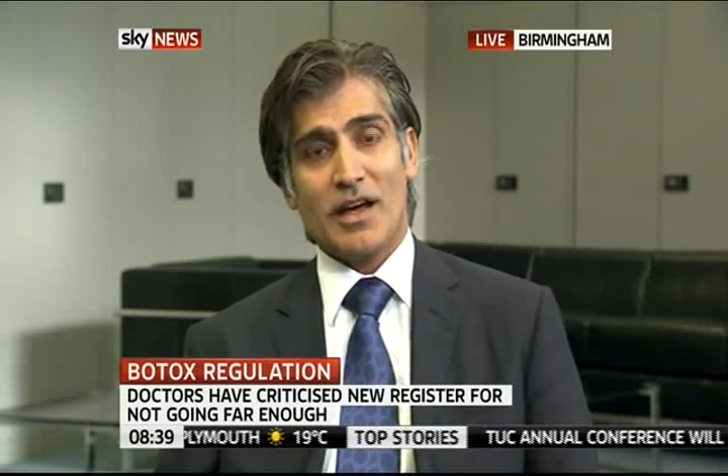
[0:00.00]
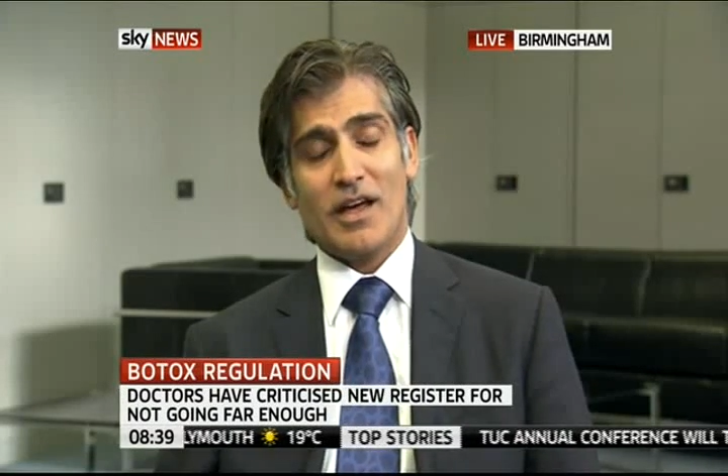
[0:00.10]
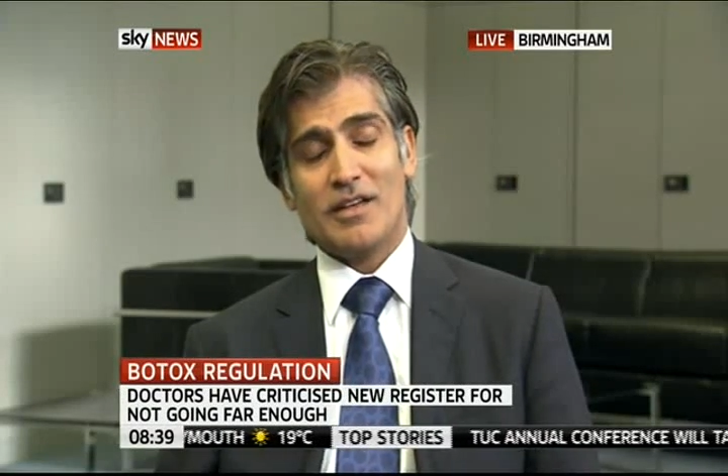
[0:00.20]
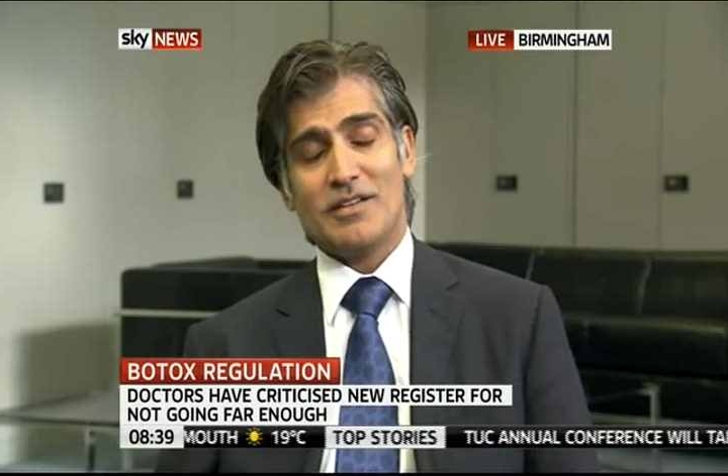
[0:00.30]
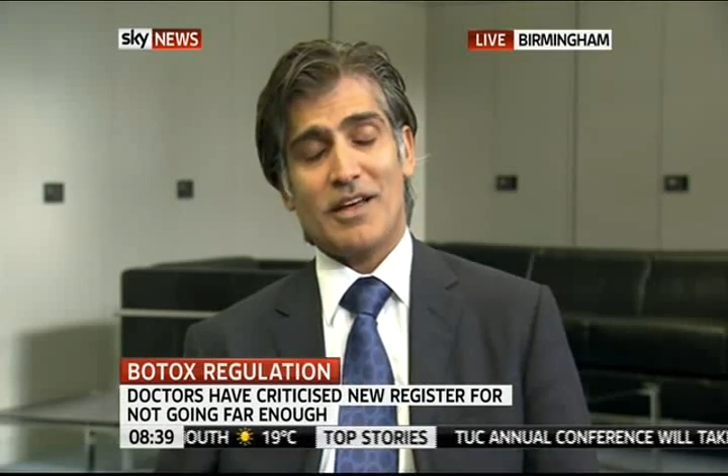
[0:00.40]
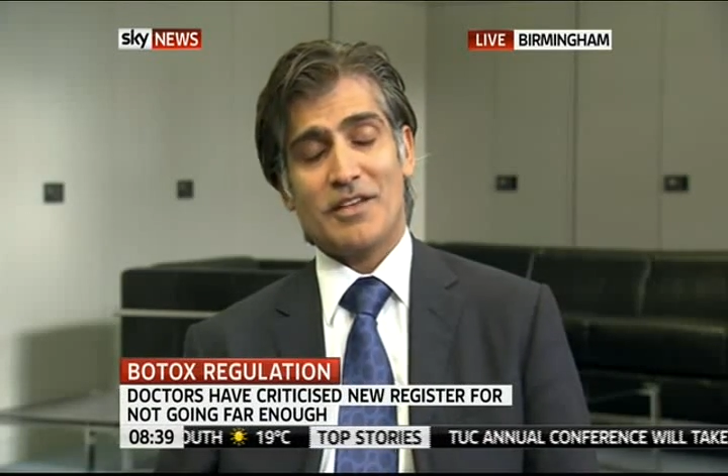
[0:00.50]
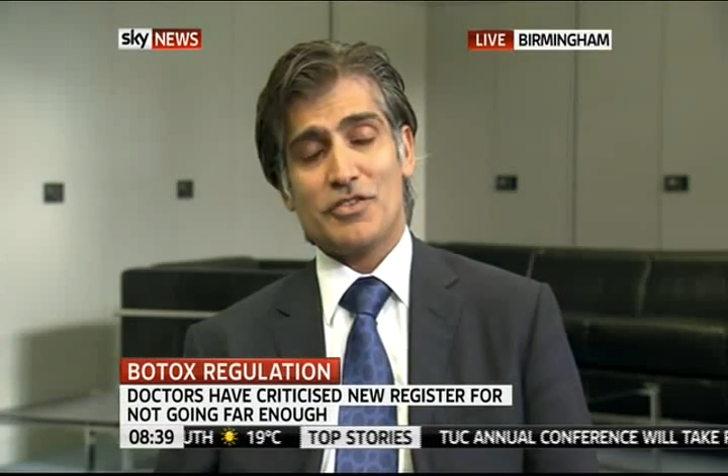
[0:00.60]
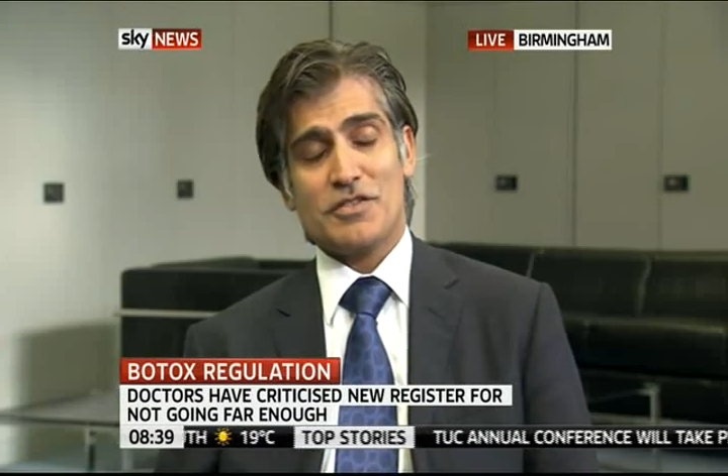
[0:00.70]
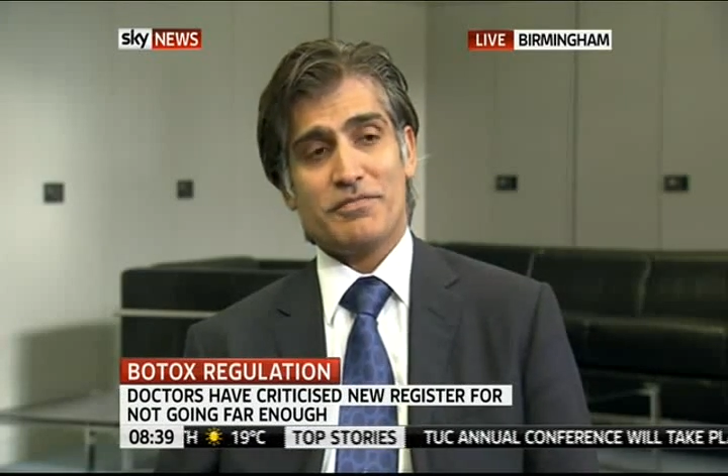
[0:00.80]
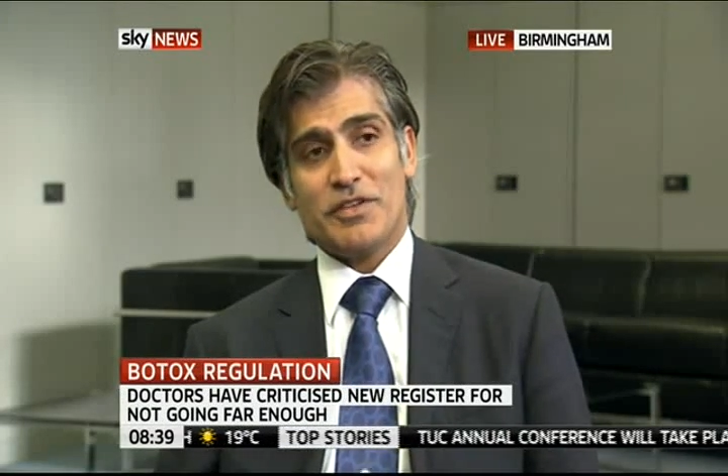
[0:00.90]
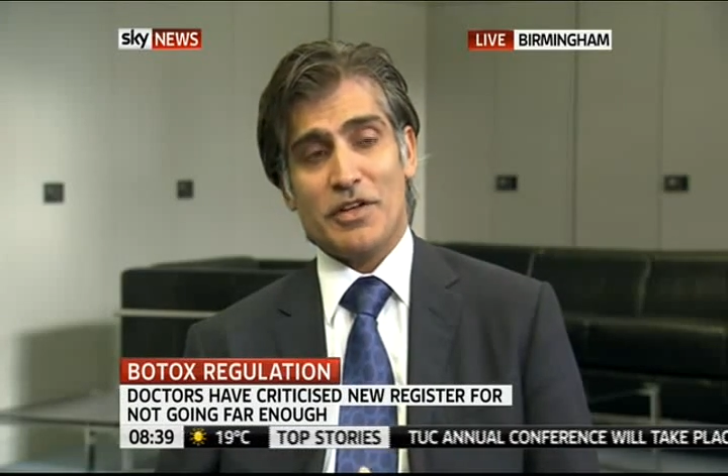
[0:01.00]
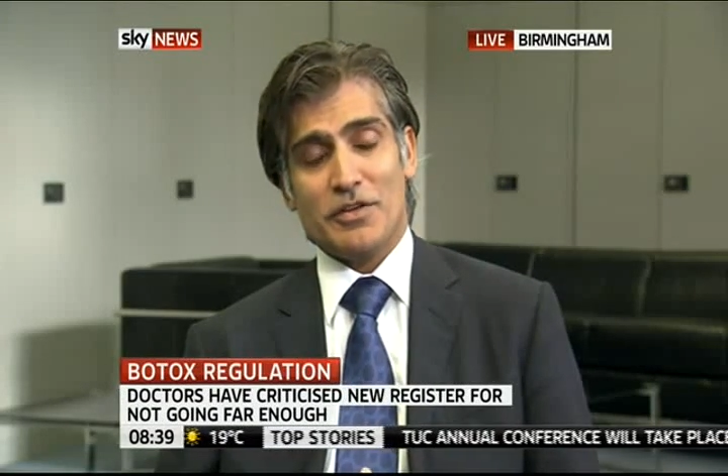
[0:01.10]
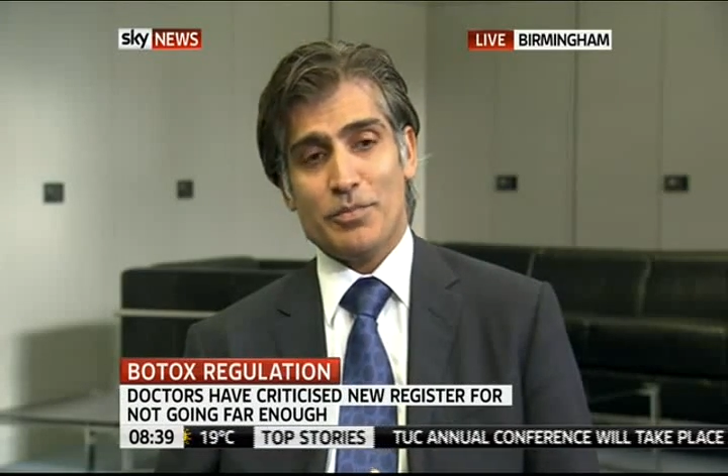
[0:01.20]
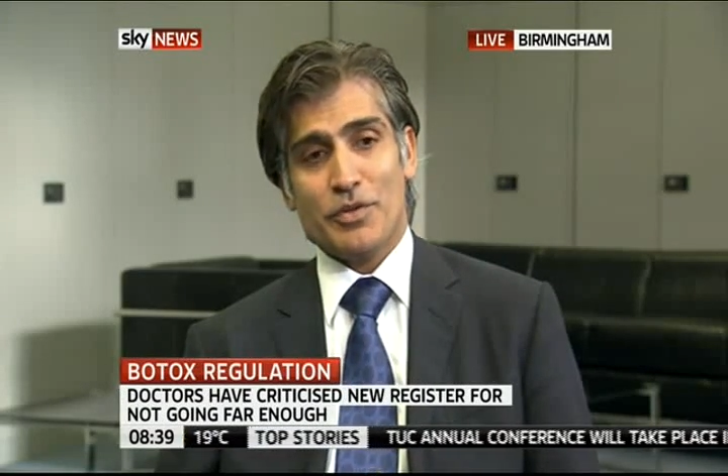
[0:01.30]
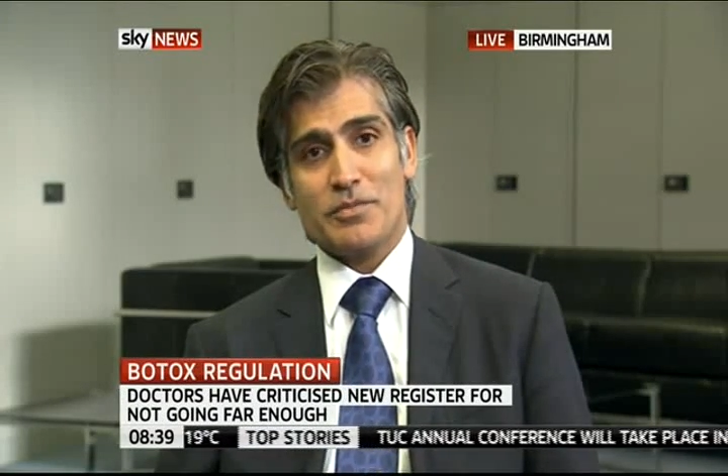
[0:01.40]
and just, you
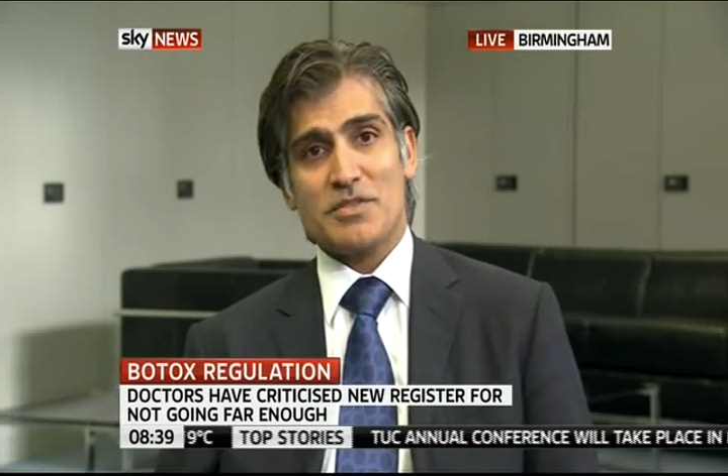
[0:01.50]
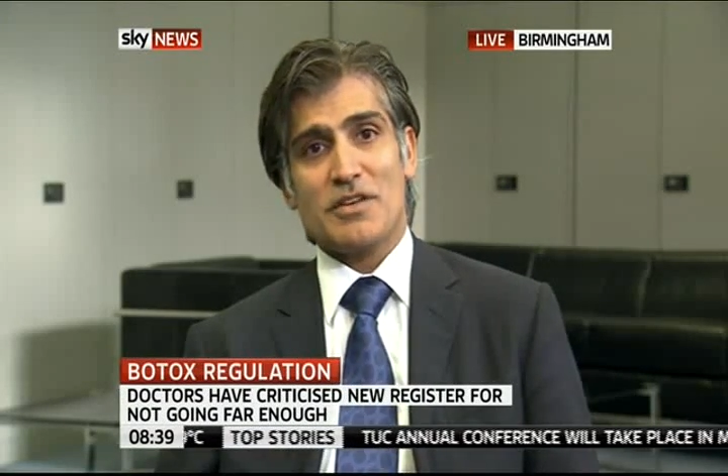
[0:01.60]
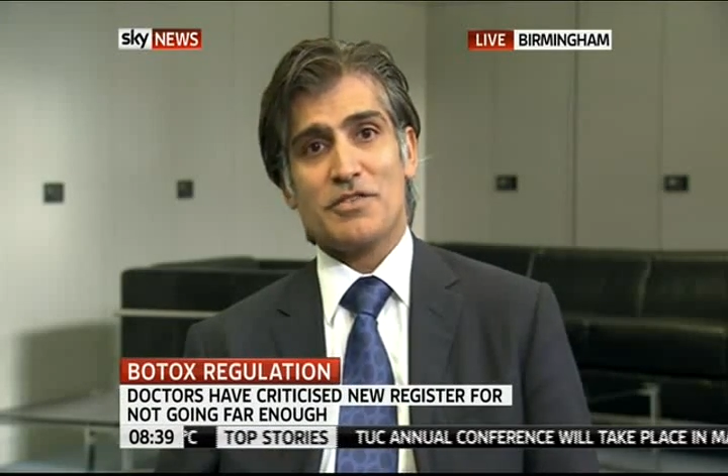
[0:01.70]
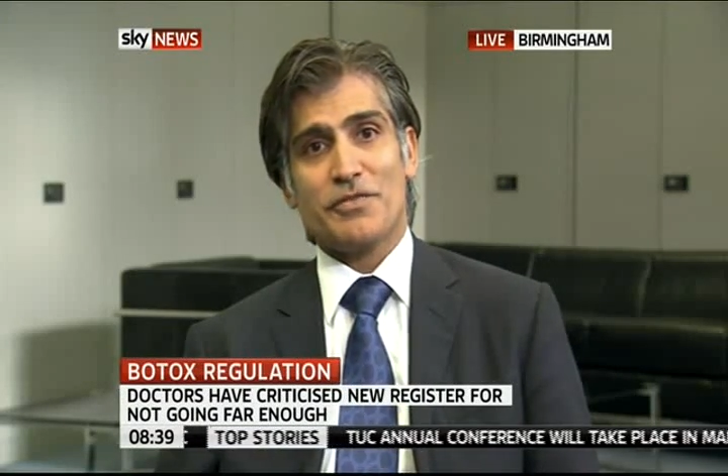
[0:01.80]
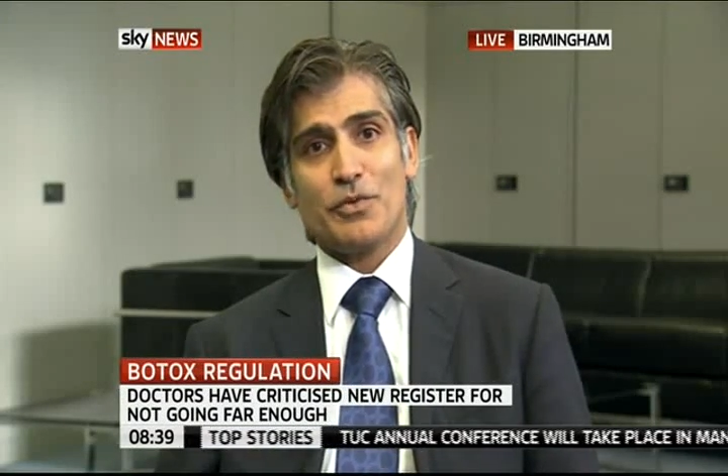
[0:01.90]
know, put themselves